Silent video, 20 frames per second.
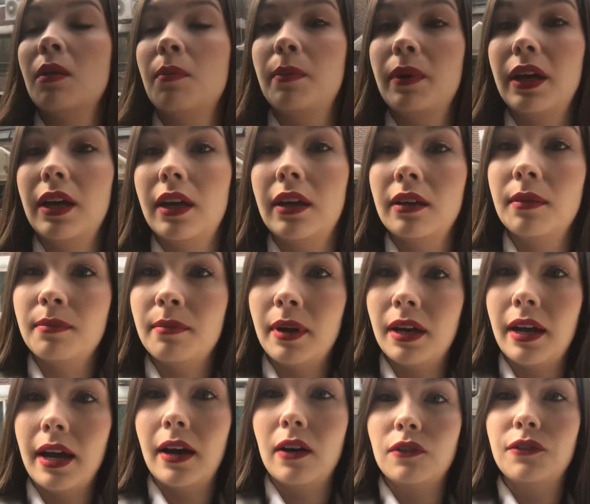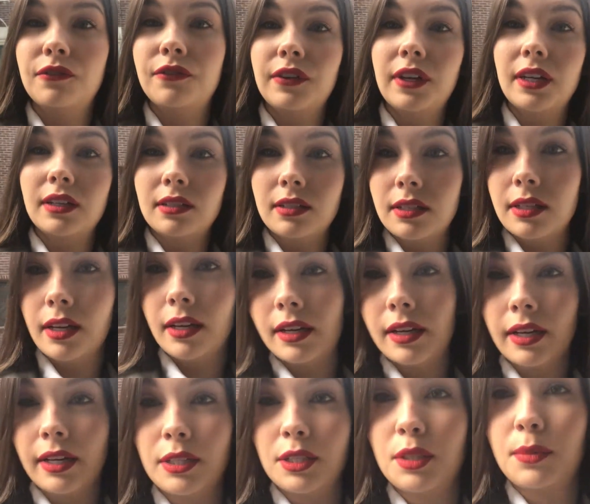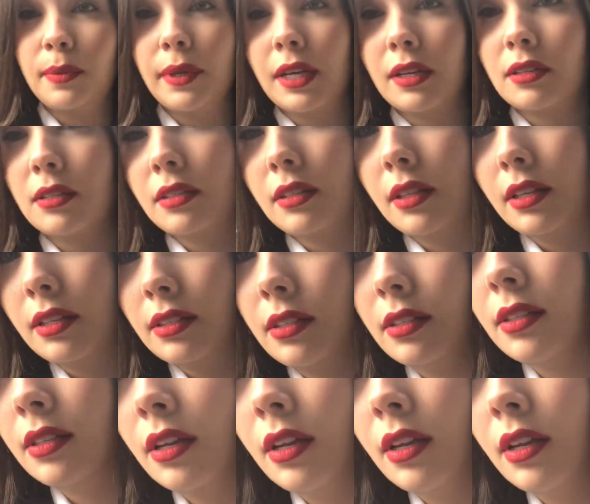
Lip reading: but my outfit, I just picked this